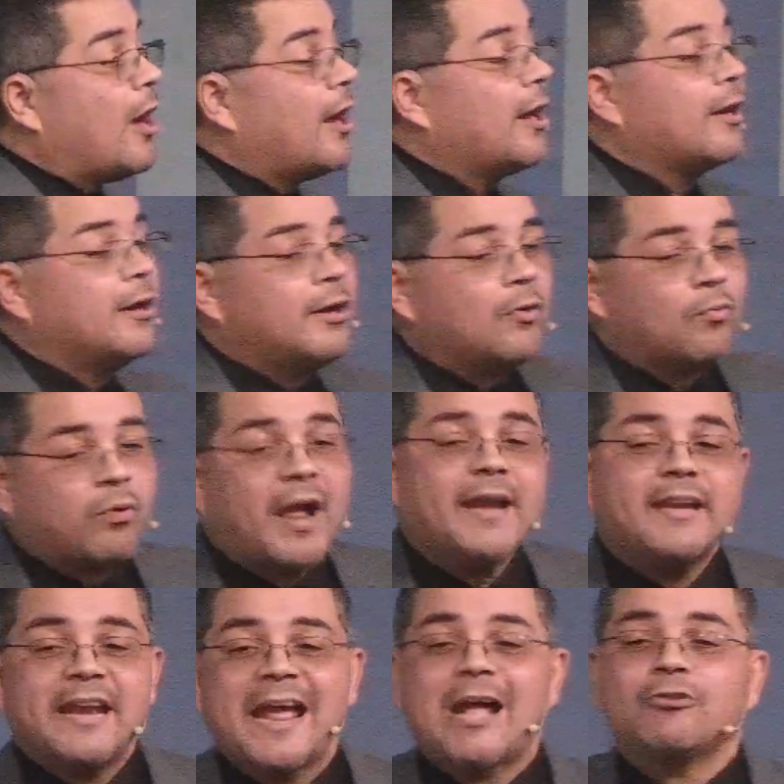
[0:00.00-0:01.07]
are
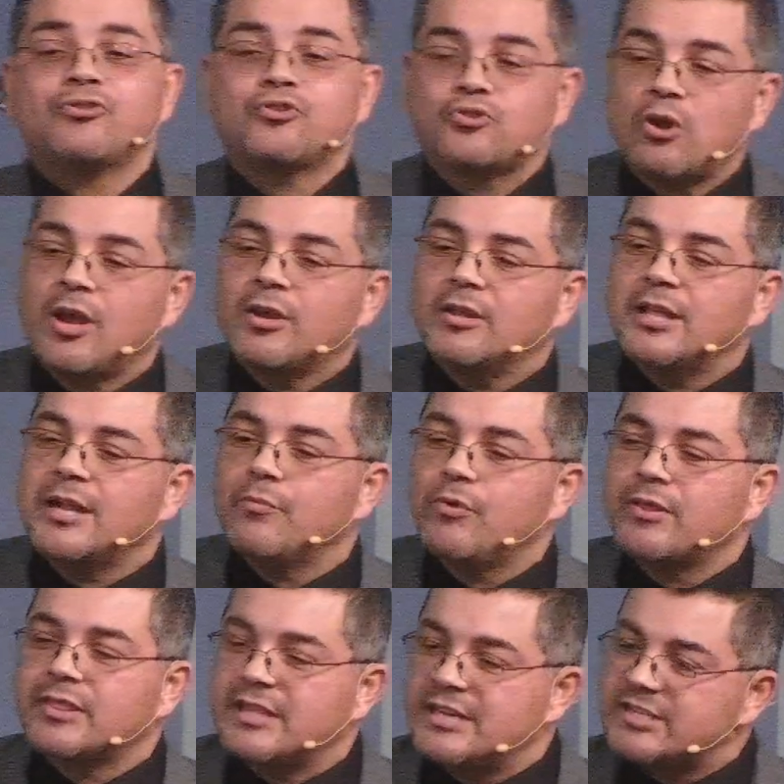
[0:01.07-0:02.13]
right now
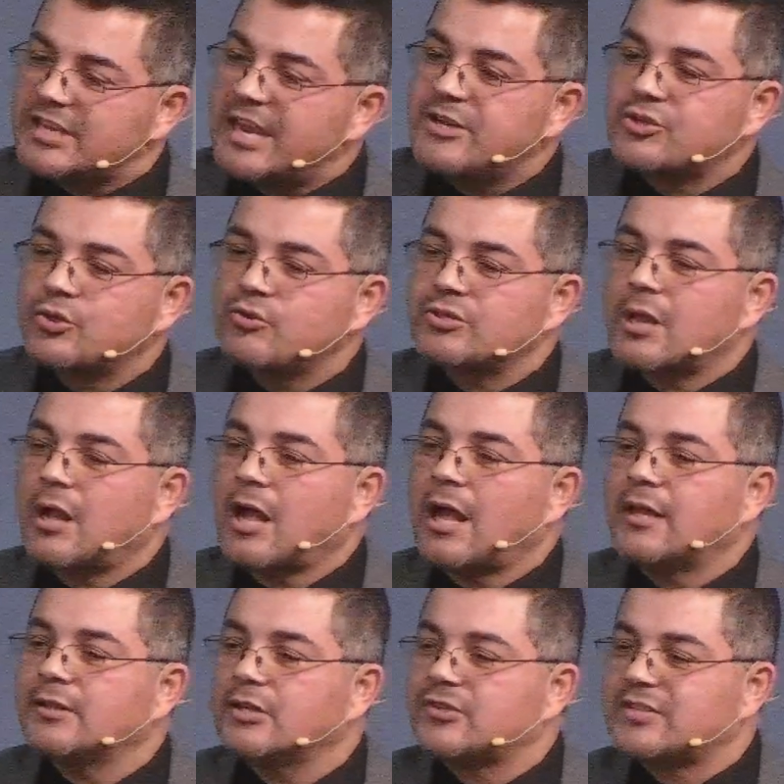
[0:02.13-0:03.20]
struggling with these issues
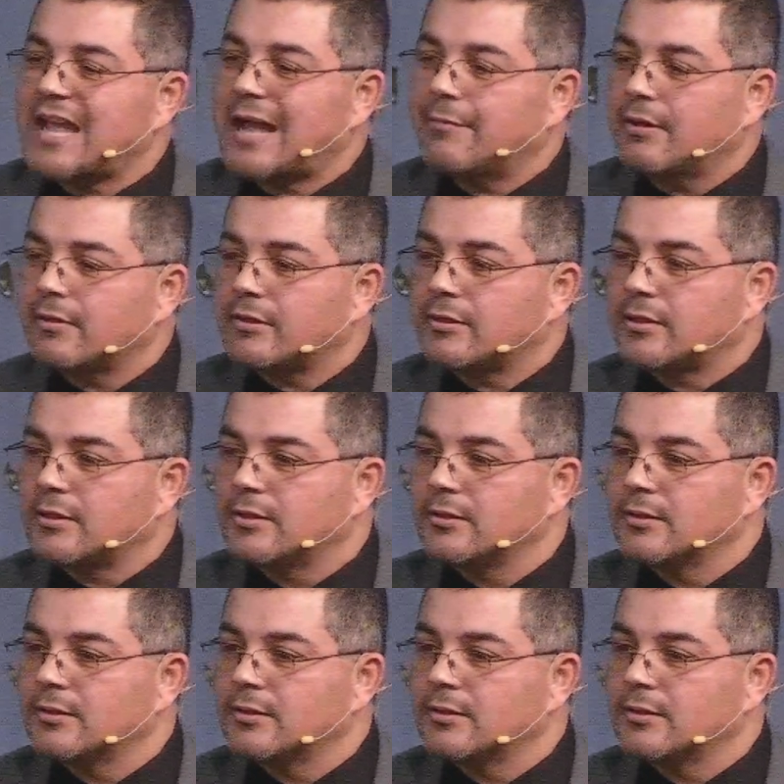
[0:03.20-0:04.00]
on the Sabbath.